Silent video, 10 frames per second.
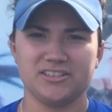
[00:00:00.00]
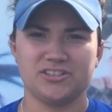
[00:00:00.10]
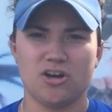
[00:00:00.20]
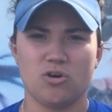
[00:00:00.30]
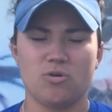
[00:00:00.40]

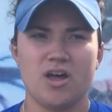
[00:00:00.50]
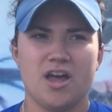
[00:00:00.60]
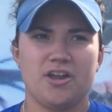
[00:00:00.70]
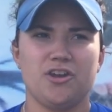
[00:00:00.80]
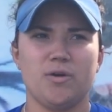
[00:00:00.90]
So
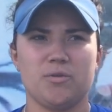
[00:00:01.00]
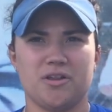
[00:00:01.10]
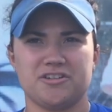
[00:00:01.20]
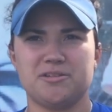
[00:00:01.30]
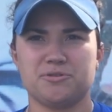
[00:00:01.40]
knowing what
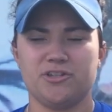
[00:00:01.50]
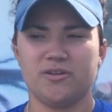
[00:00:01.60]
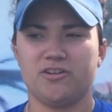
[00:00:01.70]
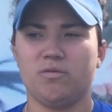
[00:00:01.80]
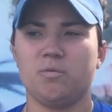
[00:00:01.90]
other teams are
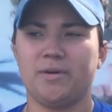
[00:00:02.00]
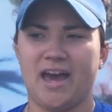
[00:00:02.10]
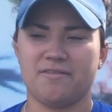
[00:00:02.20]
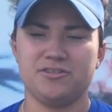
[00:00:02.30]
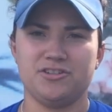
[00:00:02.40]
doing, you know what we
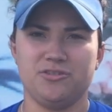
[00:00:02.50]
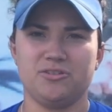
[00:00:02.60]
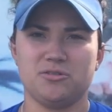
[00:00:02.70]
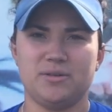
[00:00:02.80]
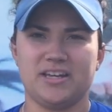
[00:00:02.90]
have to do
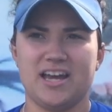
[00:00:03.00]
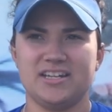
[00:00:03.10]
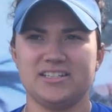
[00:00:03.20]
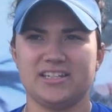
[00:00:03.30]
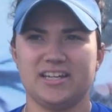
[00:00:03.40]
this
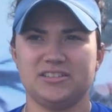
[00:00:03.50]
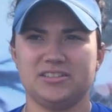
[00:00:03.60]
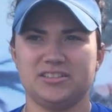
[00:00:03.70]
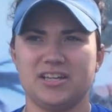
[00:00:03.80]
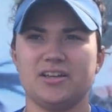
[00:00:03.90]
weekend, it's